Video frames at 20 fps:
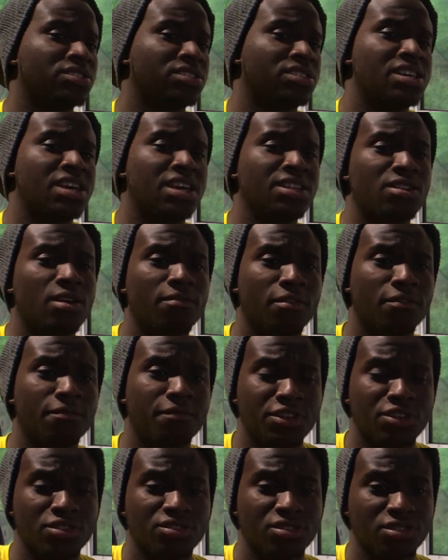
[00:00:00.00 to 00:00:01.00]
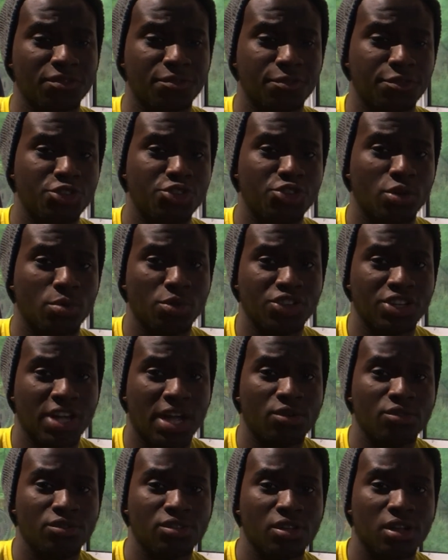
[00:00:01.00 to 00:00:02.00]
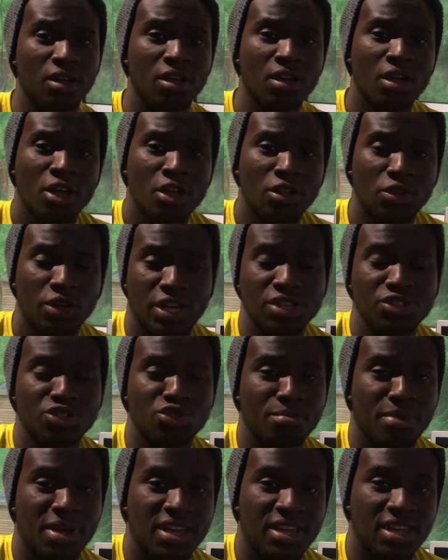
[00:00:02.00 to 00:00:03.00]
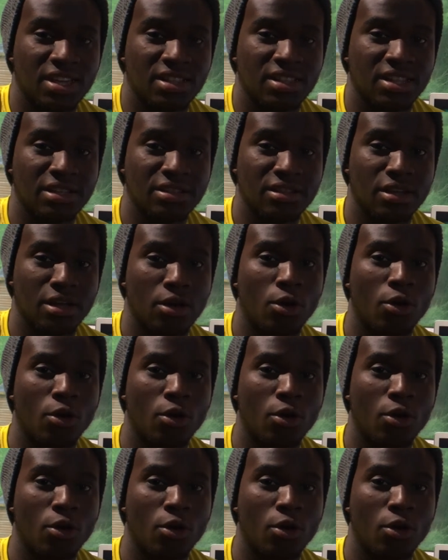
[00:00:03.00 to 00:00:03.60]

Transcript: see any other videos in the future which I could look into making, and